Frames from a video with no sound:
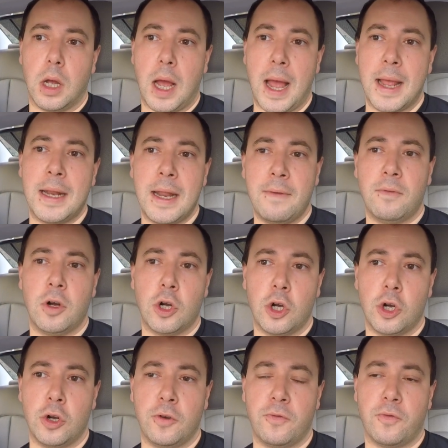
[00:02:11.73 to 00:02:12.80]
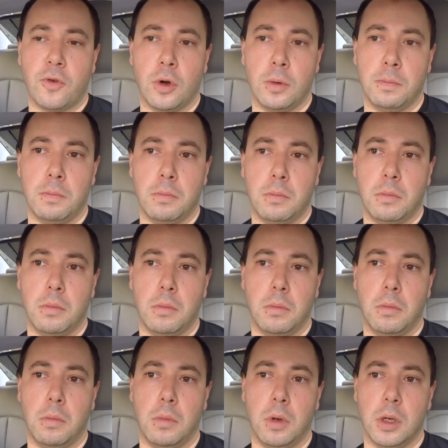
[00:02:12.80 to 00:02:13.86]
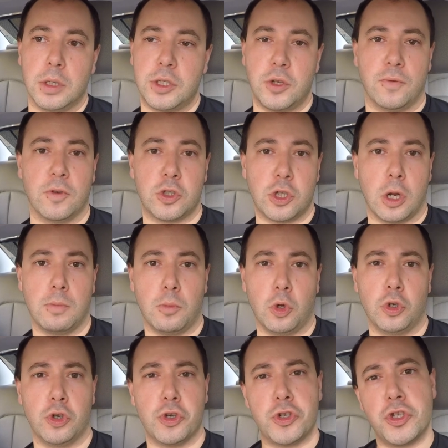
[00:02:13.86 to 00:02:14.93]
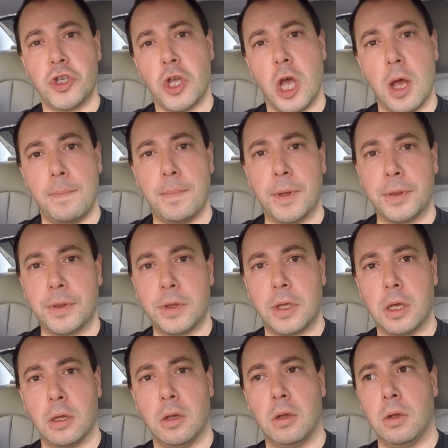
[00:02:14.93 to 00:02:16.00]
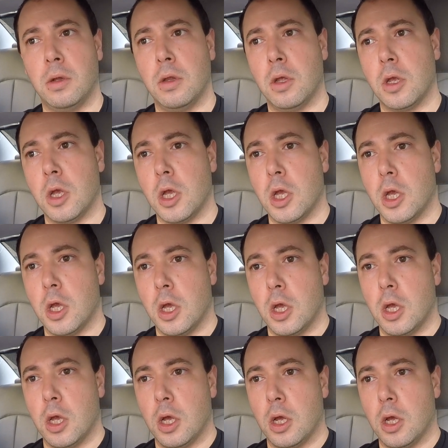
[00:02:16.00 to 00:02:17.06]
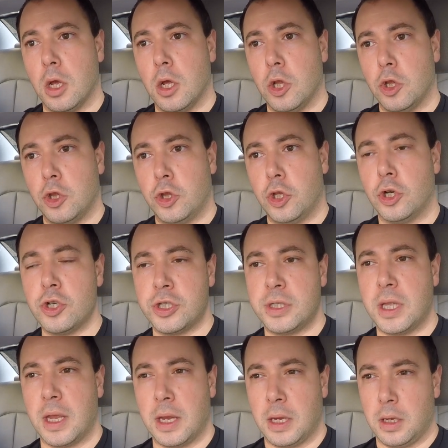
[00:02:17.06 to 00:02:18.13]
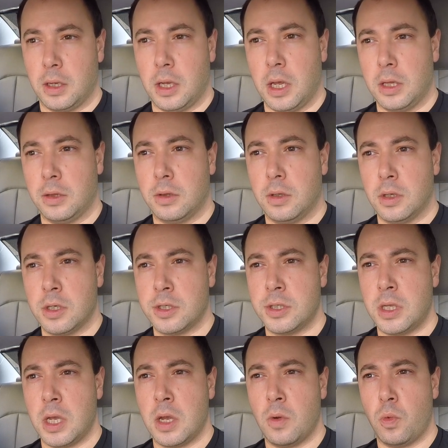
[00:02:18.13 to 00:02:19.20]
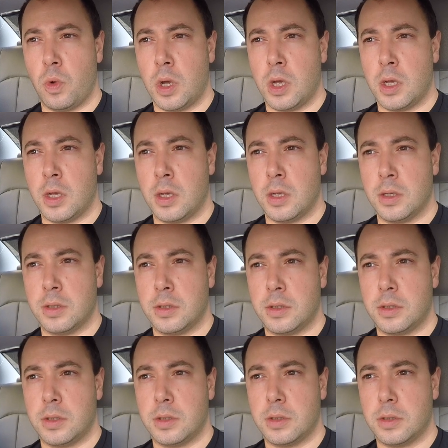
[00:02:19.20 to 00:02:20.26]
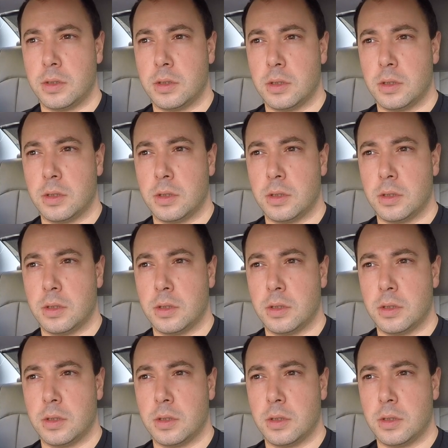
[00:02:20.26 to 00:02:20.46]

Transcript: I never heard from Silver Star Motors up until Thursday, and Thursday was